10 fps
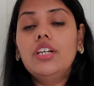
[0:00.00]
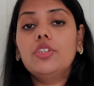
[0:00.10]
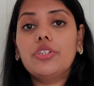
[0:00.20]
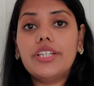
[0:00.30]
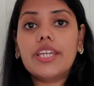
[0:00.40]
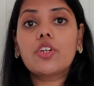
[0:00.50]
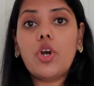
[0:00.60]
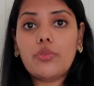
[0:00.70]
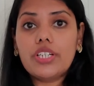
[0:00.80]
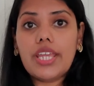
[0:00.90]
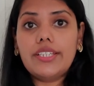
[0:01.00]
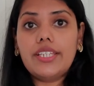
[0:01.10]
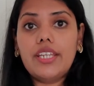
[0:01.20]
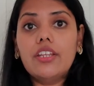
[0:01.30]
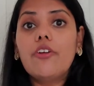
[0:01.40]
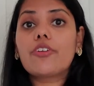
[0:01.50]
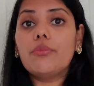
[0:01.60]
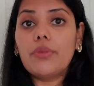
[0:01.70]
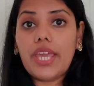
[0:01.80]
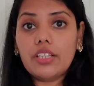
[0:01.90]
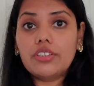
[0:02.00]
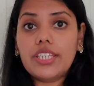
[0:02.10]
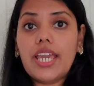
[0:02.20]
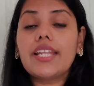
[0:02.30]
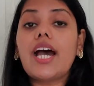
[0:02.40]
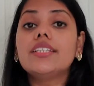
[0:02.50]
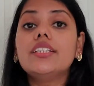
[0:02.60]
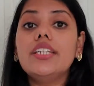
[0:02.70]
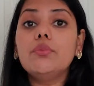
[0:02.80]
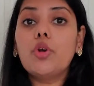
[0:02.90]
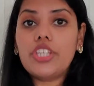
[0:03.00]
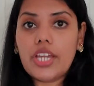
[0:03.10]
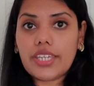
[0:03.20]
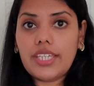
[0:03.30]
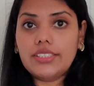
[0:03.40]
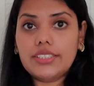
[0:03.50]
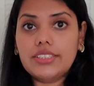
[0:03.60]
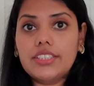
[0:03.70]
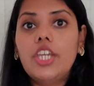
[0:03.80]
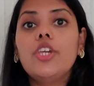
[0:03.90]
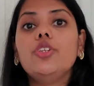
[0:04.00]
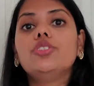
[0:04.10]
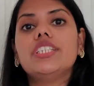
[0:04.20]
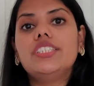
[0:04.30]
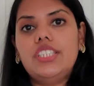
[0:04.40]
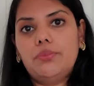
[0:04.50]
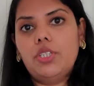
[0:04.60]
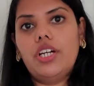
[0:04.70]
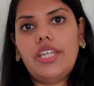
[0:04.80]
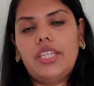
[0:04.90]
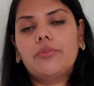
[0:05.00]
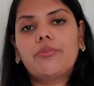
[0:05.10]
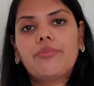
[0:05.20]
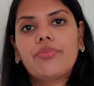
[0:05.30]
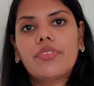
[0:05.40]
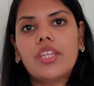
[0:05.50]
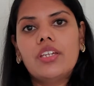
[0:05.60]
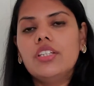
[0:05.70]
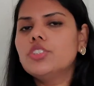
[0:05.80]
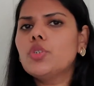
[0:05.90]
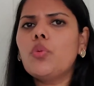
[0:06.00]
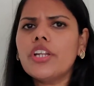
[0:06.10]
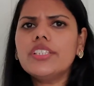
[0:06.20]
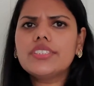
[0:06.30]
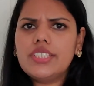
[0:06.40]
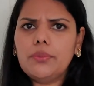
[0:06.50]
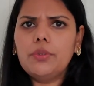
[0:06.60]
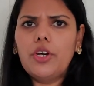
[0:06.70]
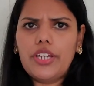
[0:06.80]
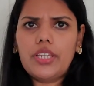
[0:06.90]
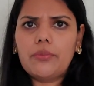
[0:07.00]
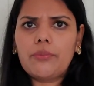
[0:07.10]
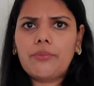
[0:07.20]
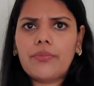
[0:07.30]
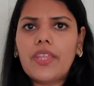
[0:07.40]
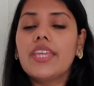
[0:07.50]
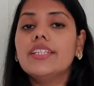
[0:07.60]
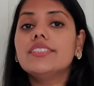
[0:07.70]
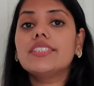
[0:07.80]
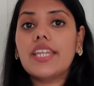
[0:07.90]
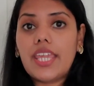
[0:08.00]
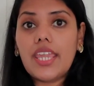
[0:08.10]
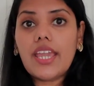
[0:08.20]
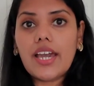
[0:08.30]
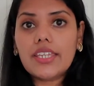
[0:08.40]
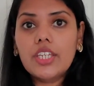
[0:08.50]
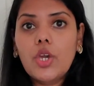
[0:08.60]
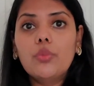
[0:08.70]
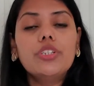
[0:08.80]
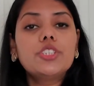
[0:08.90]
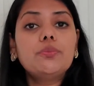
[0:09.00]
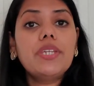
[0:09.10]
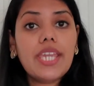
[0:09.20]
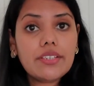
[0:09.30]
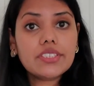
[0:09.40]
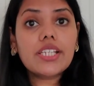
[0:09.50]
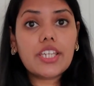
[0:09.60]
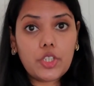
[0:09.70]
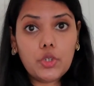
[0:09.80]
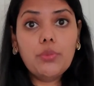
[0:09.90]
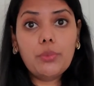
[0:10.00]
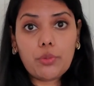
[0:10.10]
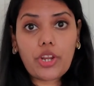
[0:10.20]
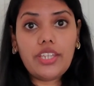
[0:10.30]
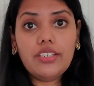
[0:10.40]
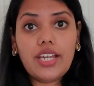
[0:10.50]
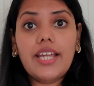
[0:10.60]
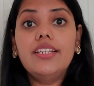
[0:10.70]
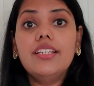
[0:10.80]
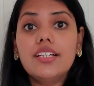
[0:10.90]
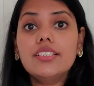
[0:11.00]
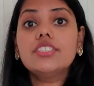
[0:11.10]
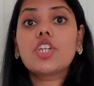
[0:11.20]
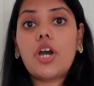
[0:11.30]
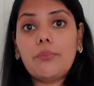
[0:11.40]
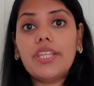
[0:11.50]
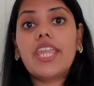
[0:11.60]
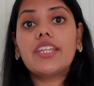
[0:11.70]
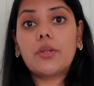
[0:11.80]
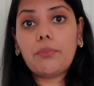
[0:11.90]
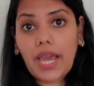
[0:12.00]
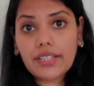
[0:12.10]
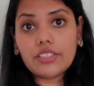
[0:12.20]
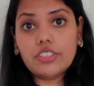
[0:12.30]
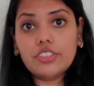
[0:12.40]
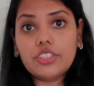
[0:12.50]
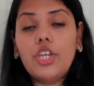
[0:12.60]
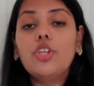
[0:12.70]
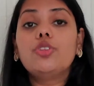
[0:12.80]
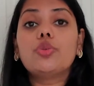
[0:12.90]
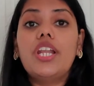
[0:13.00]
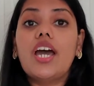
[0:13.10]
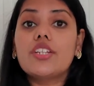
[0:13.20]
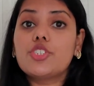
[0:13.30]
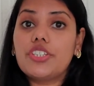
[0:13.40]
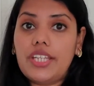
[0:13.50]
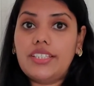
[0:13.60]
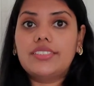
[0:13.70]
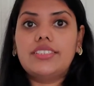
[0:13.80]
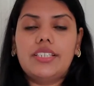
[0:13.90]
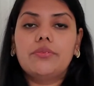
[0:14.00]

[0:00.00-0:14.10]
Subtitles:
to detect COVID-19 from healthy and other pneumonia cases using deep learning. So what is deep learning? It is an AI which behaves like a human brain and learns complicated patterns through a larger data set.